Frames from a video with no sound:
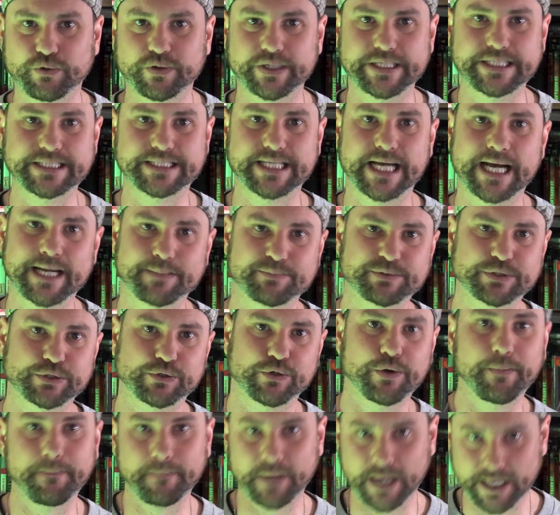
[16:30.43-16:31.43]
his
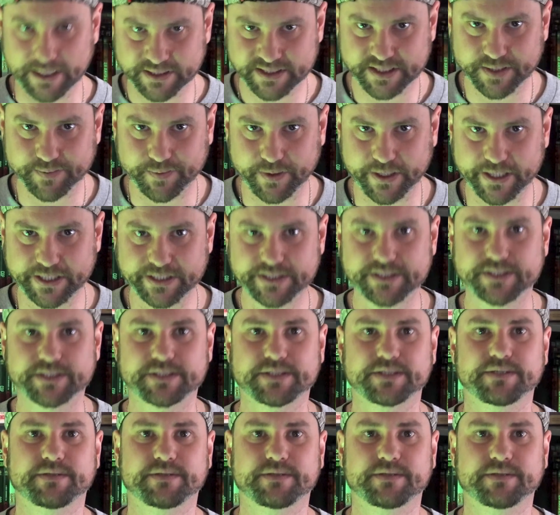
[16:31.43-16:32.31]
absolute masterpiece.